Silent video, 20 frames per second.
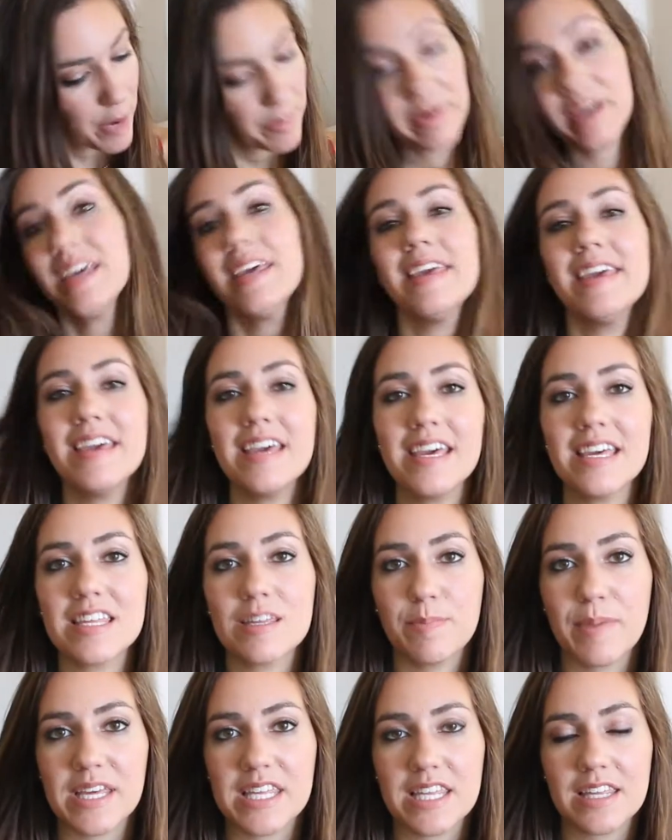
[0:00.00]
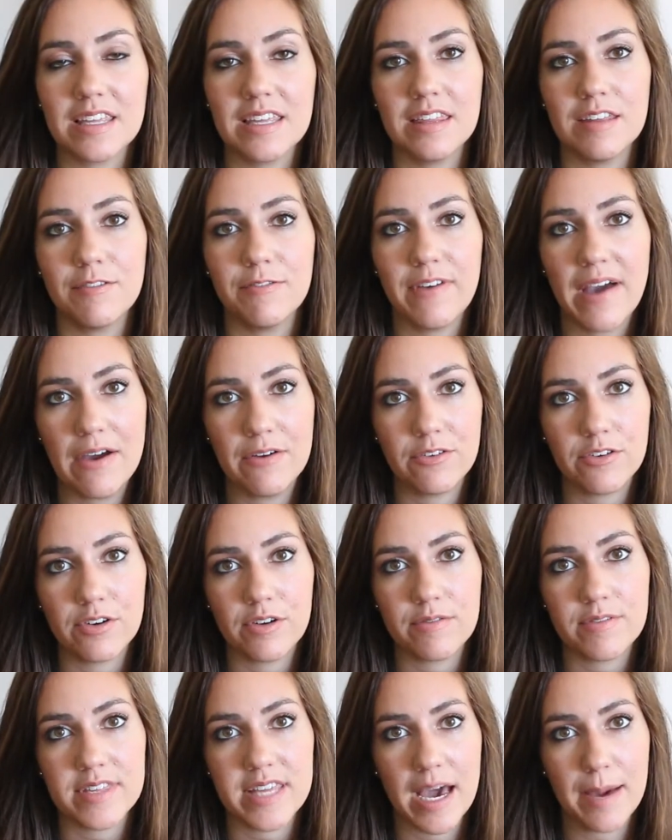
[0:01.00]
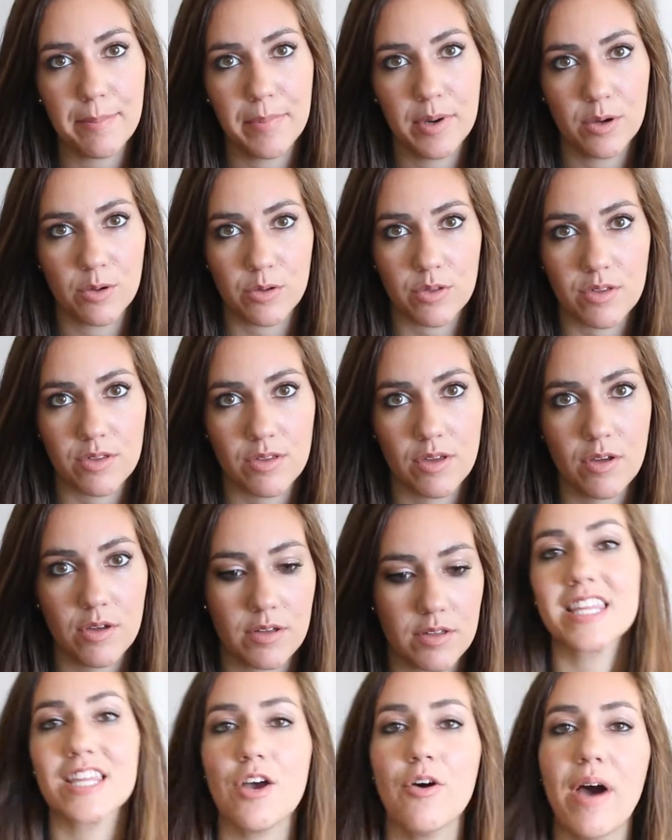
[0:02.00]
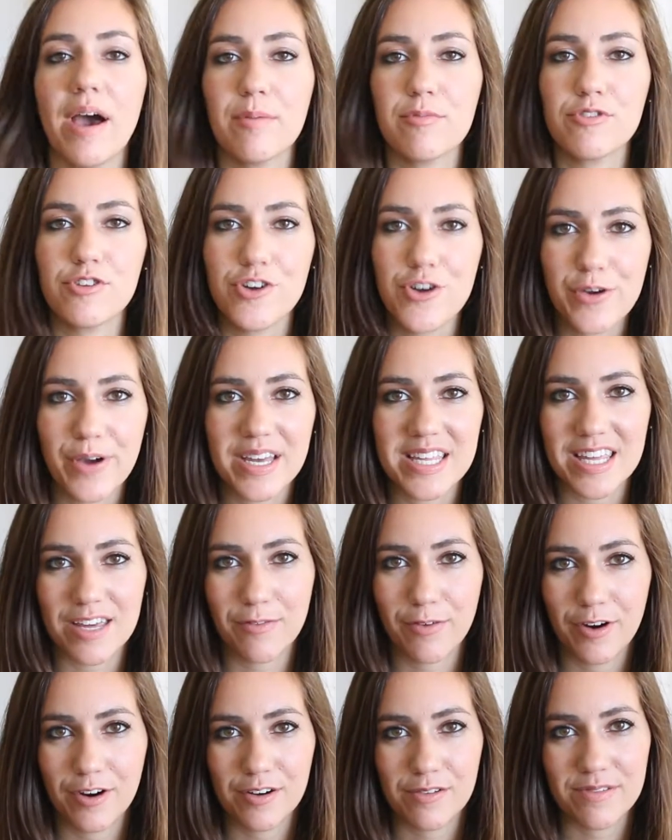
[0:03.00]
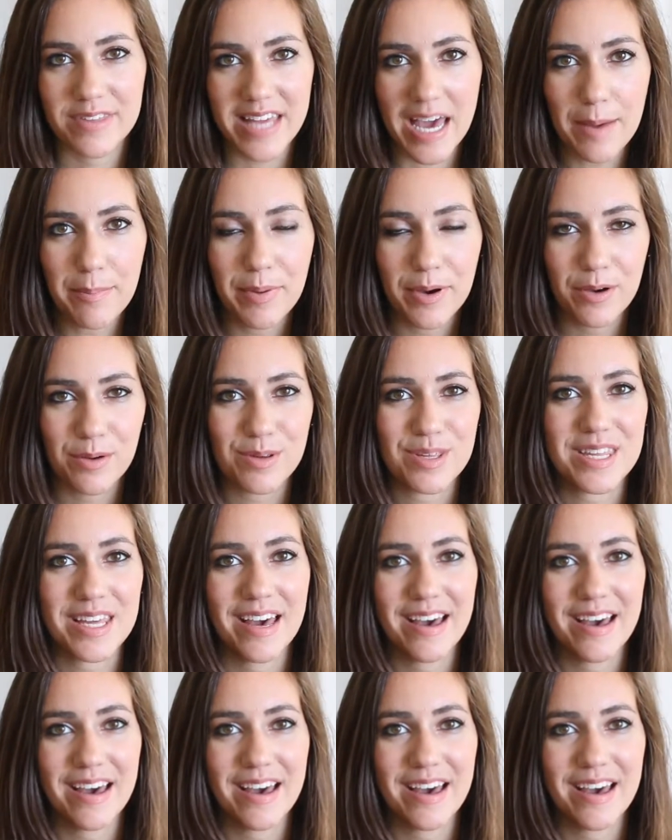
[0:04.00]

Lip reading: but he is basically the founder of Zappos. So I'm sure you guys have heard of Zappos.